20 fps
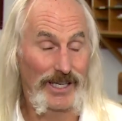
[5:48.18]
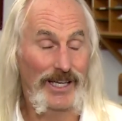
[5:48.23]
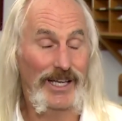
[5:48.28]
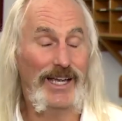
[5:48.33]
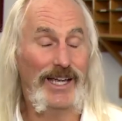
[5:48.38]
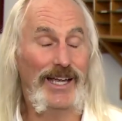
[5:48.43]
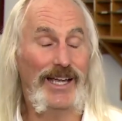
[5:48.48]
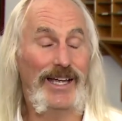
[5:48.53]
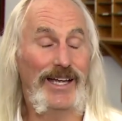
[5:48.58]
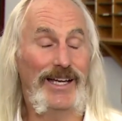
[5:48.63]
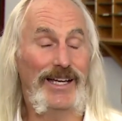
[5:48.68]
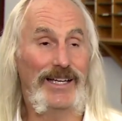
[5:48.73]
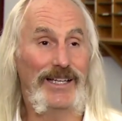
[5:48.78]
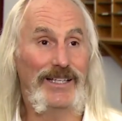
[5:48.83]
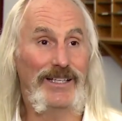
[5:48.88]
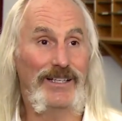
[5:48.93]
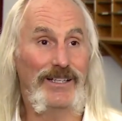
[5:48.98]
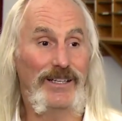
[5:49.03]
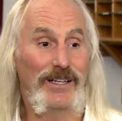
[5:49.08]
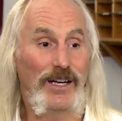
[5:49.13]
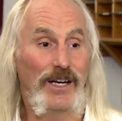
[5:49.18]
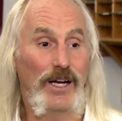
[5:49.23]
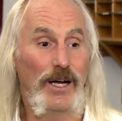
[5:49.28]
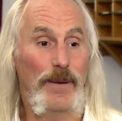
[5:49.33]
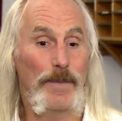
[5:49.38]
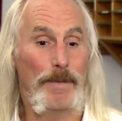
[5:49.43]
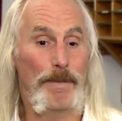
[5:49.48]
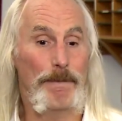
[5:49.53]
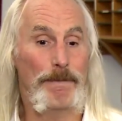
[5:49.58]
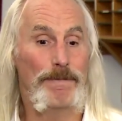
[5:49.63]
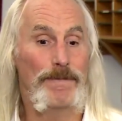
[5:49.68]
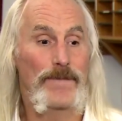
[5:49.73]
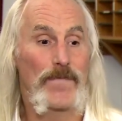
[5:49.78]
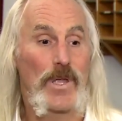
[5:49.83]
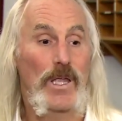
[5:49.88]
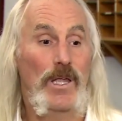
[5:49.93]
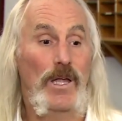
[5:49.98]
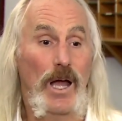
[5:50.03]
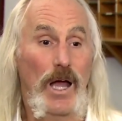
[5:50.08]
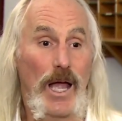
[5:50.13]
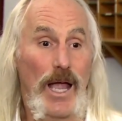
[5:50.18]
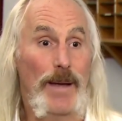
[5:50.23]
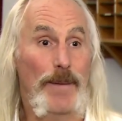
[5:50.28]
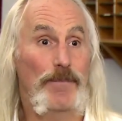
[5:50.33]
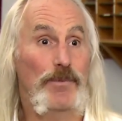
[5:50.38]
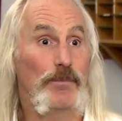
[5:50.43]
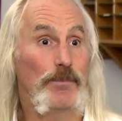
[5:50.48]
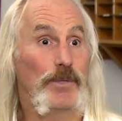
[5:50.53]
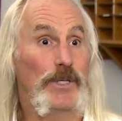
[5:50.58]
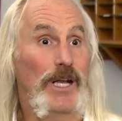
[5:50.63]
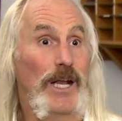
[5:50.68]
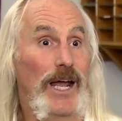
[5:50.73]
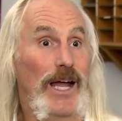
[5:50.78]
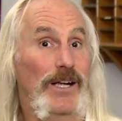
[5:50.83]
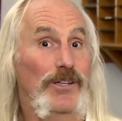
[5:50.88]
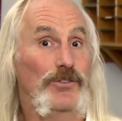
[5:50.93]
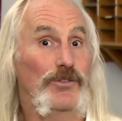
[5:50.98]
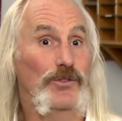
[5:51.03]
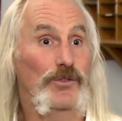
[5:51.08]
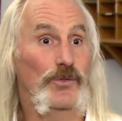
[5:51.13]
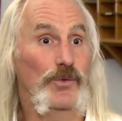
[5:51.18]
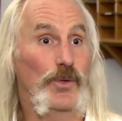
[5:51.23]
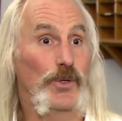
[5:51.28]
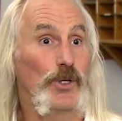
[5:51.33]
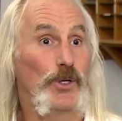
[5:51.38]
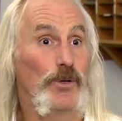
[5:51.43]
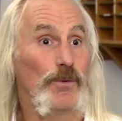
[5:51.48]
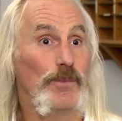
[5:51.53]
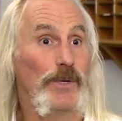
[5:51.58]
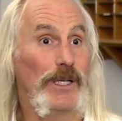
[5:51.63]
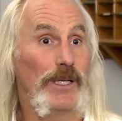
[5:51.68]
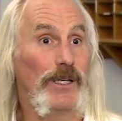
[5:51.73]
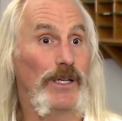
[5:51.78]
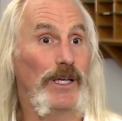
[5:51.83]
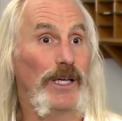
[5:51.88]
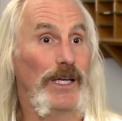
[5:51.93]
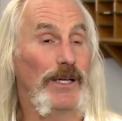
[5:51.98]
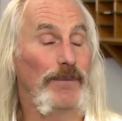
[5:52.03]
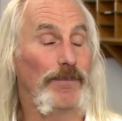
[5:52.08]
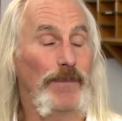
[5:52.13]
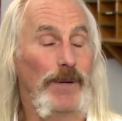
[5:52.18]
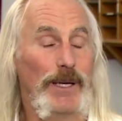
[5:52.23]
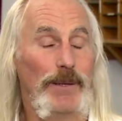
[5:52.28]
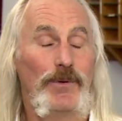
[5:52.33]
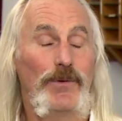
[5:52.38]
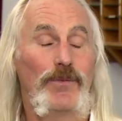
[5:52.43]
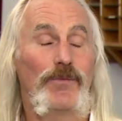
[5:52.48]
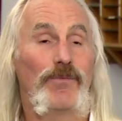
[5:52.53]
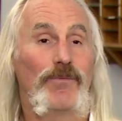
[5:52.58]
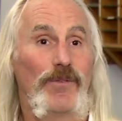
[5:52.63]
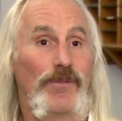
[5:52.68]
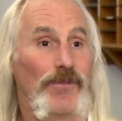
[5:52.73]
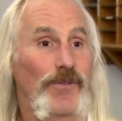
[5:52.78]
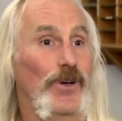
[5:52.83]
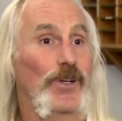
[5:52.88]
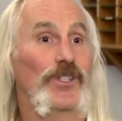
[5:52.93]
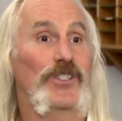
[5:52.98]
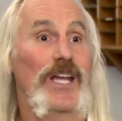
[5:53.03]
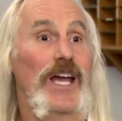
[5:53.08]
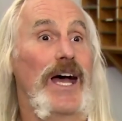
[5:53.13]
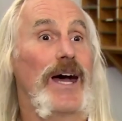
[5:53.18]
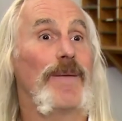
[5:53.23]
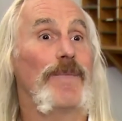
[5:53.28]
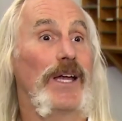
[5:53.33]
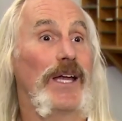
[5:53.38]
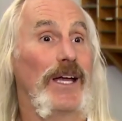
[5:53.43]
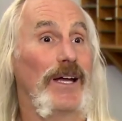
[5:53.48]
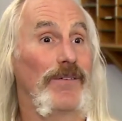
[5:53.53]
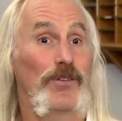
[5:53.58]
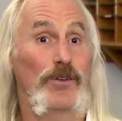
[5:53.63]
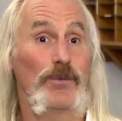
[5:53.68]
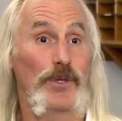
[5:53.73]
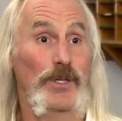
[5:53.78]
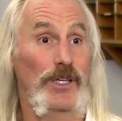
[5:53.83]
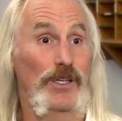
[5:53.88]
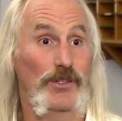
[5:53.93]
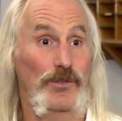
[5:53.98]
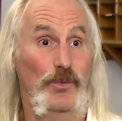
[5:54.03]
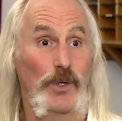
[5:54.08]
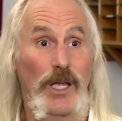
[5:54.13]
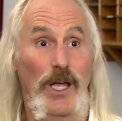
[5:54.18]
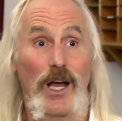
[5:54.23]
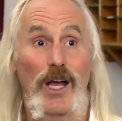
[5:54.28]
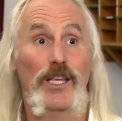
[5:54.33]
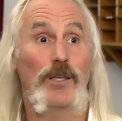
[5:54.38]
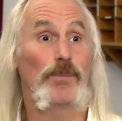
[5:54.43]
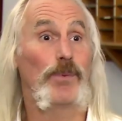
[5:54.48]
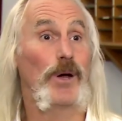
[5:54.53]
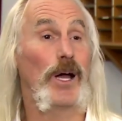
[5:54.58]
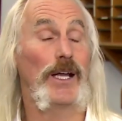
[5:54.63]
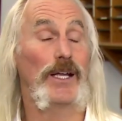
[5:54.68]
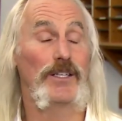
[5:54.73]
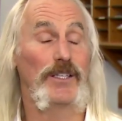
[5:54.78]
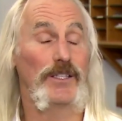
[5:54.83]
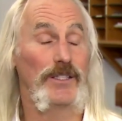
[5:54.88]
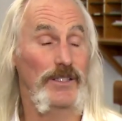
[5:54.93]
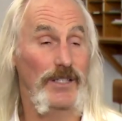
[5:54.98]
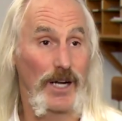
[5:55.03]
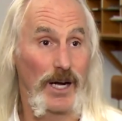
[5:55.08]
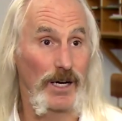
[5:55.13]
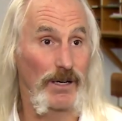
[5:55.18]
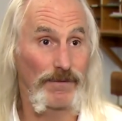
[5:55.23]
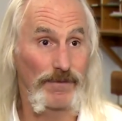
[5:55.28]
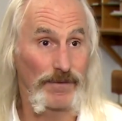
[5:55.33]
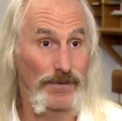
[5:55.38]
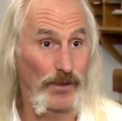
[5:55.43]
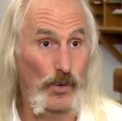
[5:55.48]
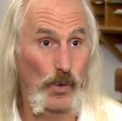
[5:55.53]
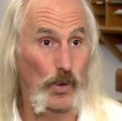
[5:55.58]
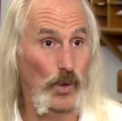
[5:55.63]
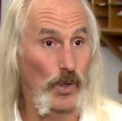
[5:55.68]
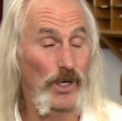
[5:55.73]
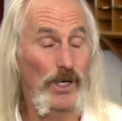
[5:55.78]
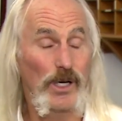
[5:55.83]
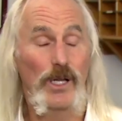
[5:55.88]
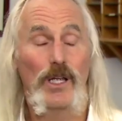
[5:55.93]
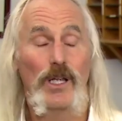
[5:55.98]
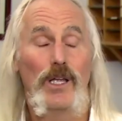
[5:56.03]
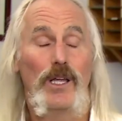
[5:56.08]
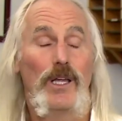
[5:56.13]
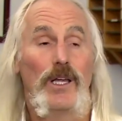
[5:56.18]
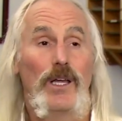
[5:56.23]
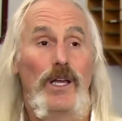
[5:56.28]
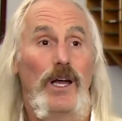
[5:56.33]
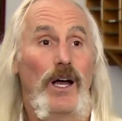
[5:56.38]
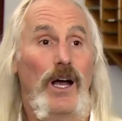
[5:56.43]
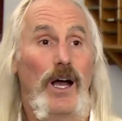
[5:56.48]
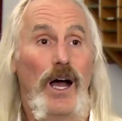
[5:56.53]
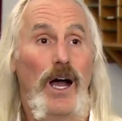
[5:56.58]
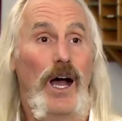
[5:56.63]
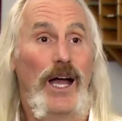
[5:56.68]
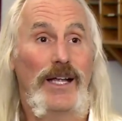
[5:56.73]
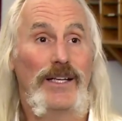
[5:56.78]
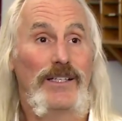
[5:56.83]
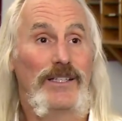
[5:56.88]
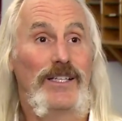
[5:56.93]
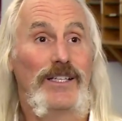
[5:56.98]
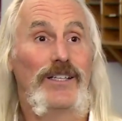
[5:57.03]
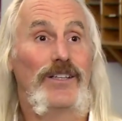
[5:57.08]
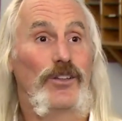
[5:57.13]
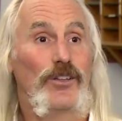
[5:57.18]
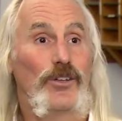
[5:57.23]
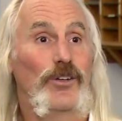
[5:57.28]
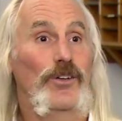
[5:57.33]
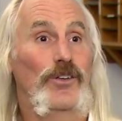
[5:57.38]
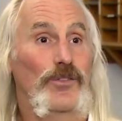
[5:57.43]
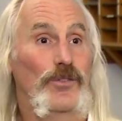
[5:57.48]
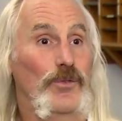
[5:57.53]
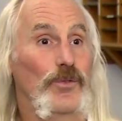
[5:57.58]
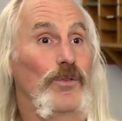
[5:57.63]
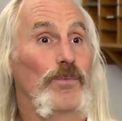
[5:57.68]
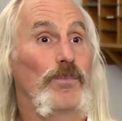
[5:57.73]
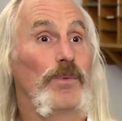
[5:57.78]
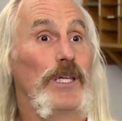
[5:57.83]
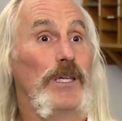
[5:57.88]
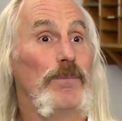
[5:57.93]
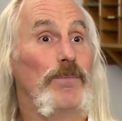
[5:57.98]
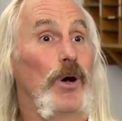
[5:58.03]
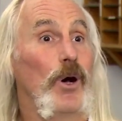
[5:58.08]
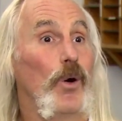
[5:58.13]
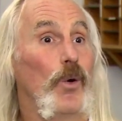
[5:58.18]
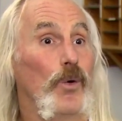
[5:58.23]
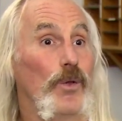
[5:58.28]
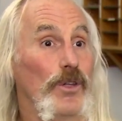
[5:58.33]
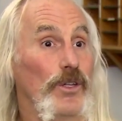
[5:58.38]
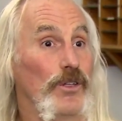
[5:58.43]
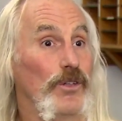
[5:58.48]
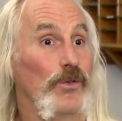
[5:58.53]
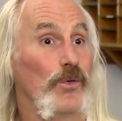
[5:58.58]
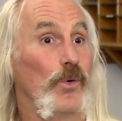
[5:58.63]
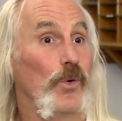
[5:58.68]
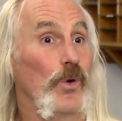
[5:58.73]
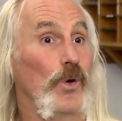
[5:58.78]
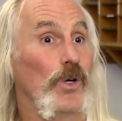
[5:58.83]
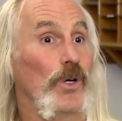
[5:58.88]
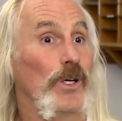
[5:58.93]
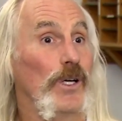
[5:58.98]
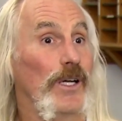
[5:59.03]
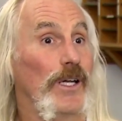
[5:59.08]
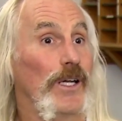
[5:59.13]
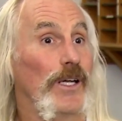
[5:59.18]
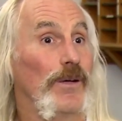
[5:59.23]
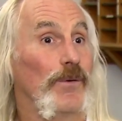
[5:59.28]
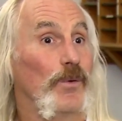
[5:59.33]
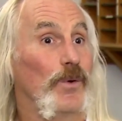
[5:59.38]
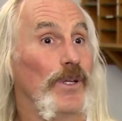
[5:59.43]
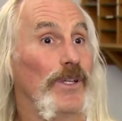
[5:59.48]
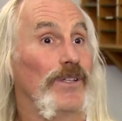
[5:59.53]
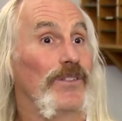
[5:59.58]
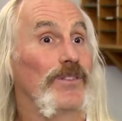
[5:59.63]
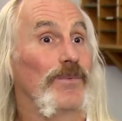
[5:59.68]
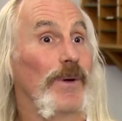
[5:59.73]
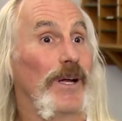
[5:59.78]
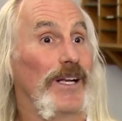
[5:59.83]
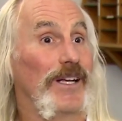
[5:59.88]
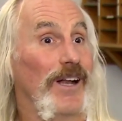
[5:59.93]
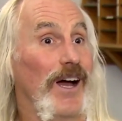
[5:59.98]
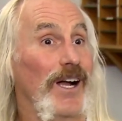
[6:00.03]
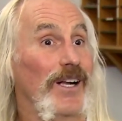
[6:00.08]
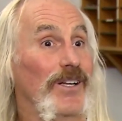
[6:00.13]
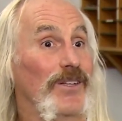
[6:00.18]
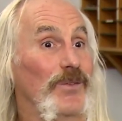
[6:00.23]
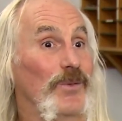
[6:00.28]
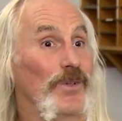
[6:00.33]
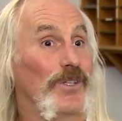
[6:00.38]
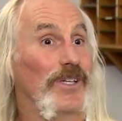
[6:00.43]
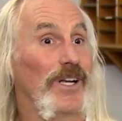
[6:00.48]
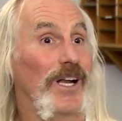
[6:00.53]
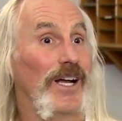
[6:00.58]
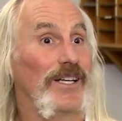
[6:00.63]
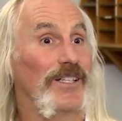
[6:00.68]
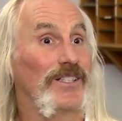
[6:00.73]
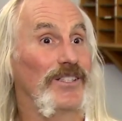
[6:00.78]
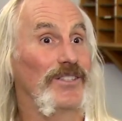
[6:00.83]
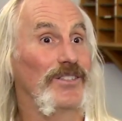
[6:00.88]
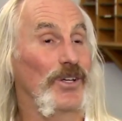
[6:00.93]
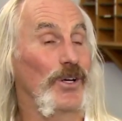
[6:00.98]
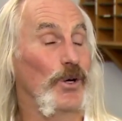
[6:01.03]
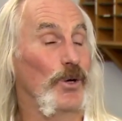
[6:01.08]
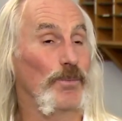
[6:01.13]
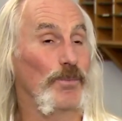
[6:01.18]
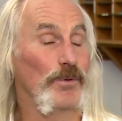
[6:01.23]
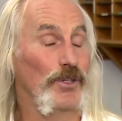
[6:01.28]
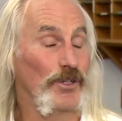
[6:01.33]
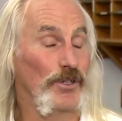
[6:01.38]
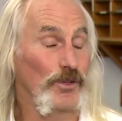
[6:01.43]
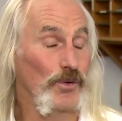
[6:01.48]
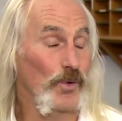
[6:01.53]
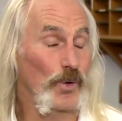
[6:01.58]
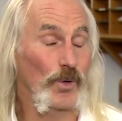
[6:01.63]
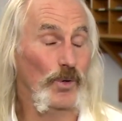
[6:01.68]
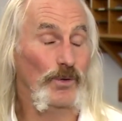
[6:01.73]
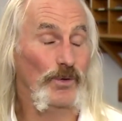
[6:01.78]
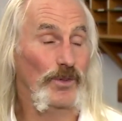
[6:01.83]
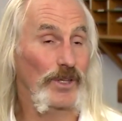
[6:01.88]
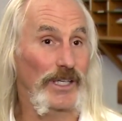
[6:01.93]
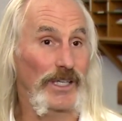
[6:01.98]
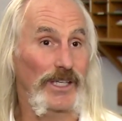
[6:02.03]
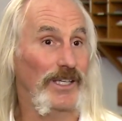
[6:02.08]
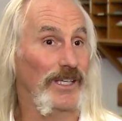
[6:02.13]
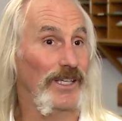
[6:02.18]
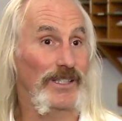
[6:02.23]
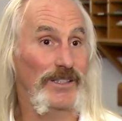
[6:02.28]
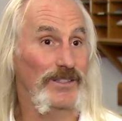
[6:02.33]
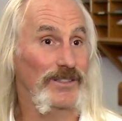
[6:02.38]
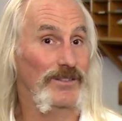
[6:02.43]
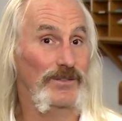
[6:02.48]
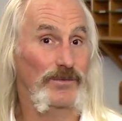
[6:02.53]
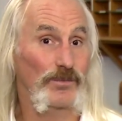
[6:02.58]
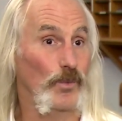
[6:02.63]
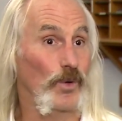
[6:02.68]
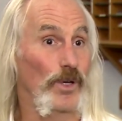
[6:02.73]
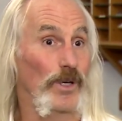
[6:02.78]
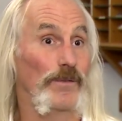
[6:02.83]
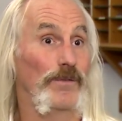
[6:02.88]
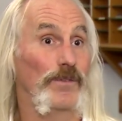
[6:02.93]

And I happened to be in Axl's room, and maybe the first time ever, because we occupied the entire floor, I didn't look through the peephole in the door. When somebody knocked on it, I just opened the door thinking it's one of